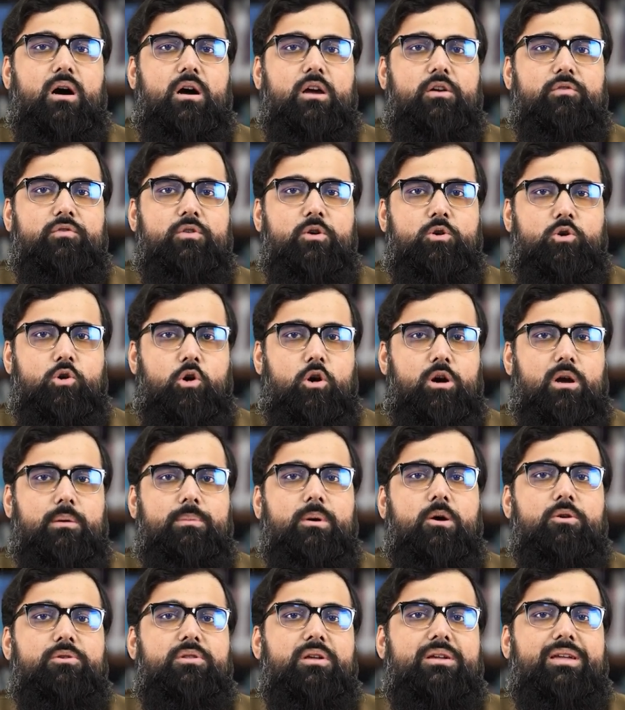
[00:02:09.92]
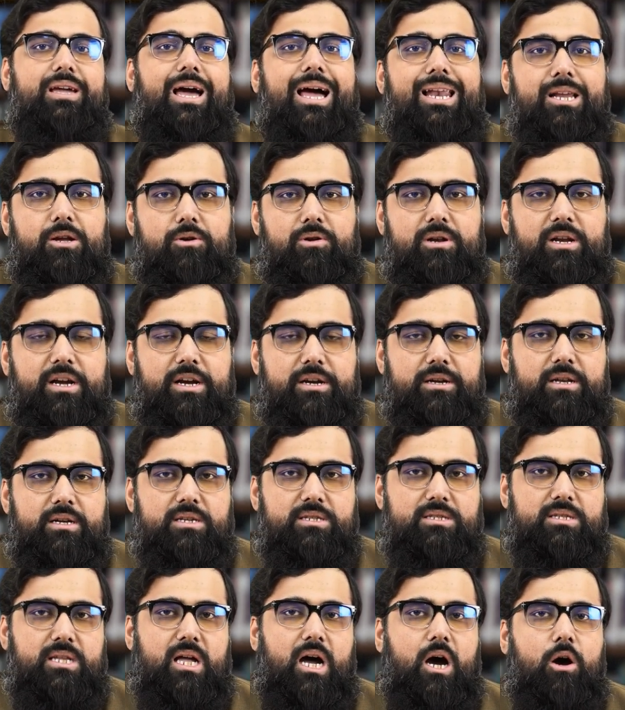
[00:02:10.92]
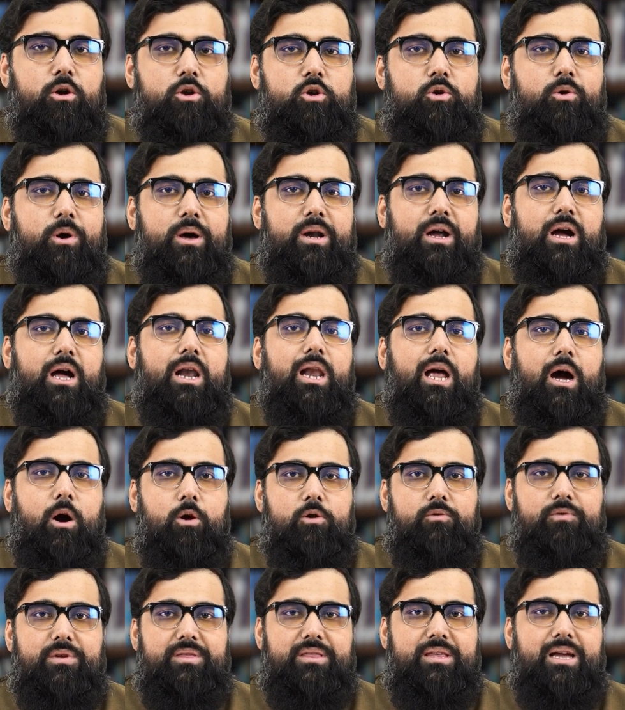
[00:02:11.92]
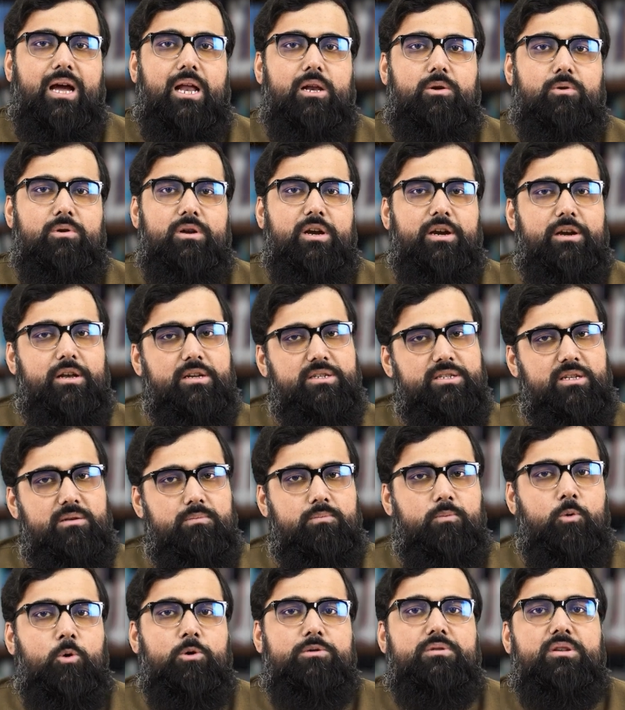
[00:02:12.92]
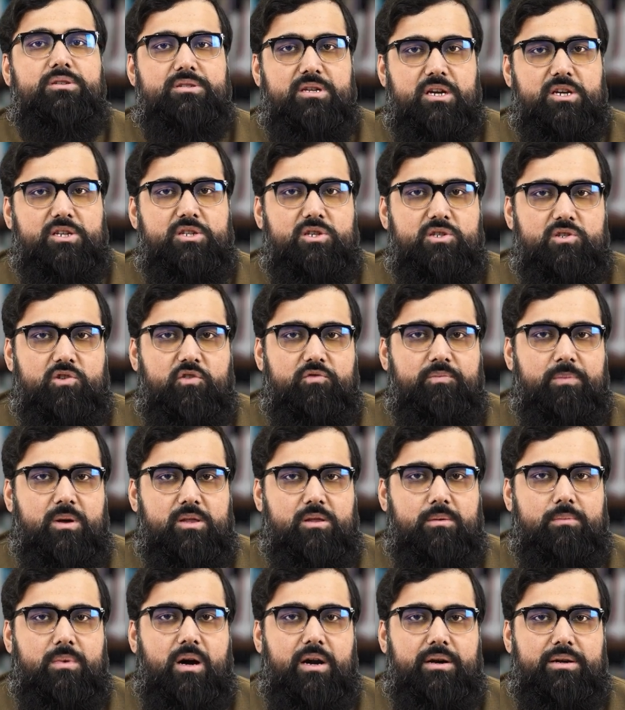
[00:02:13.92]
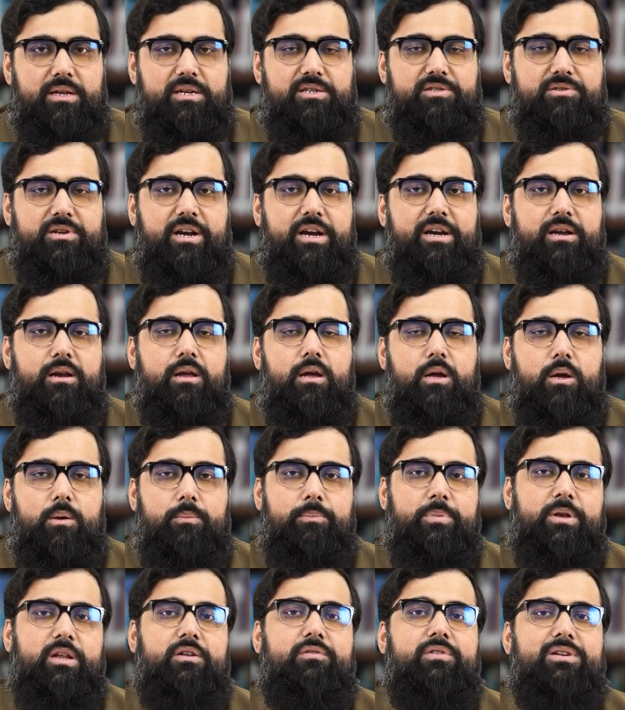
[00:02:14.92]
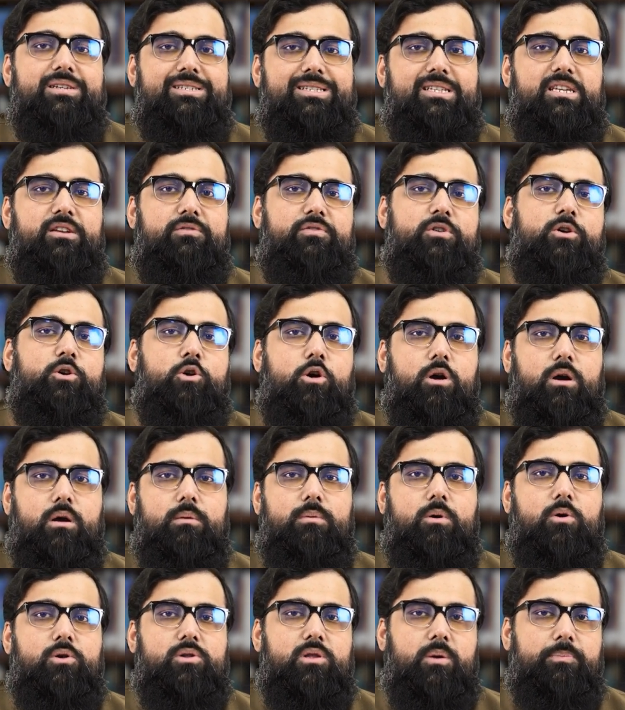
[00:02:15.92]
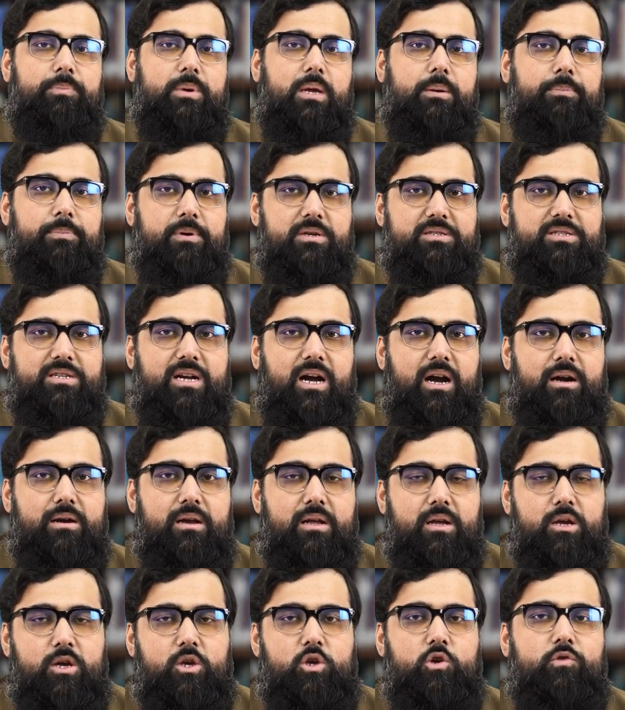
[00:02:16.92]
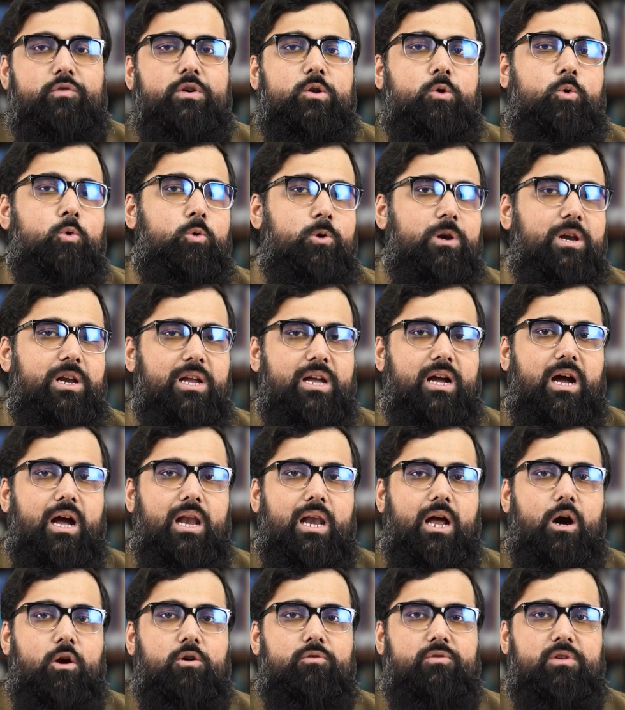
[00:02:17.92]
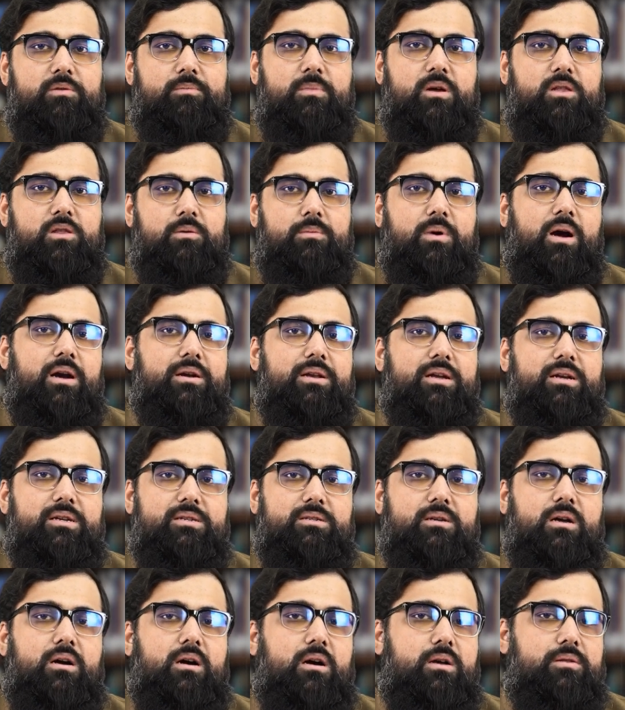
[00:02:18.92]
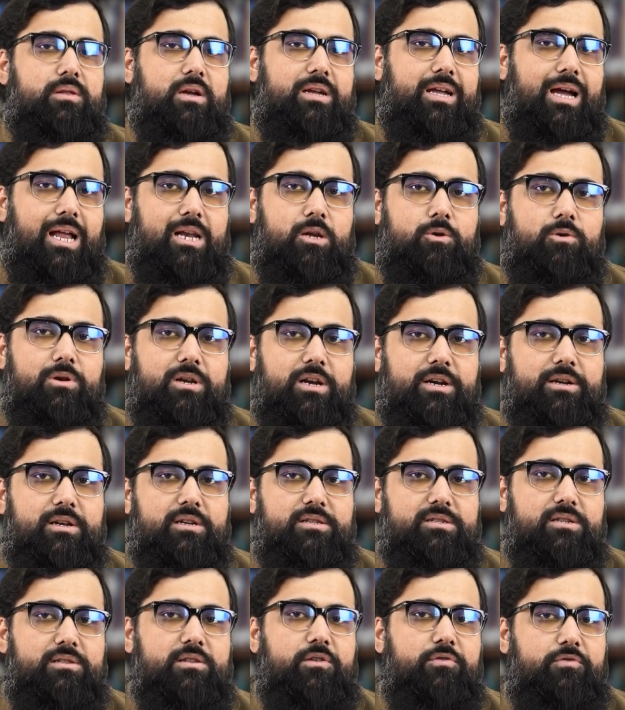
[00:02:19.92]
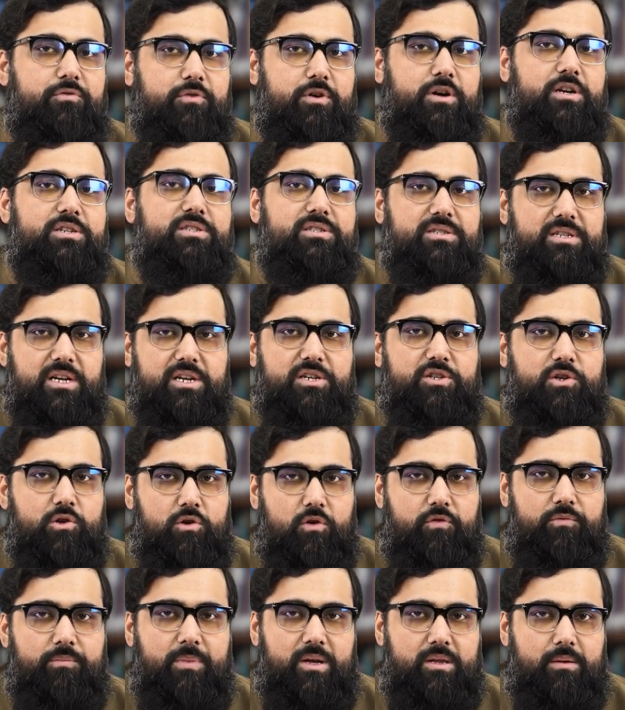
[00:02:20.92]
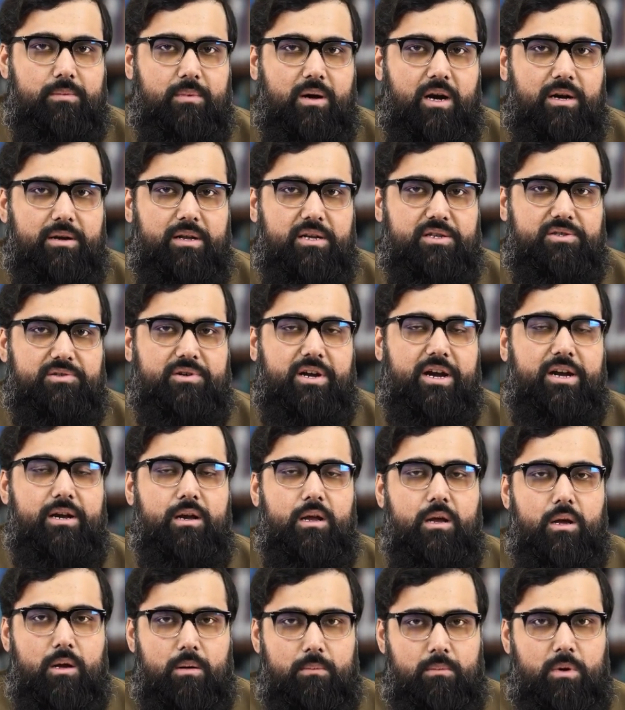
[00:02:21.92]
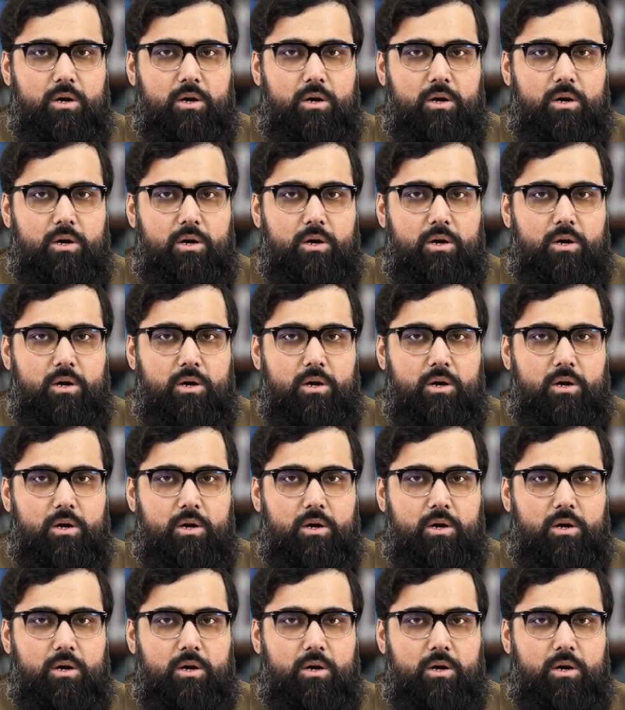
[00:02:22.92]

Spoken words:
if you talk about the calculators, now you are allowed with calculators in both the sections of mathematics, right? Previously, if you talk about the paper SAT, you were only allowed with mathematics, the calculators in the first section of mathematics, right?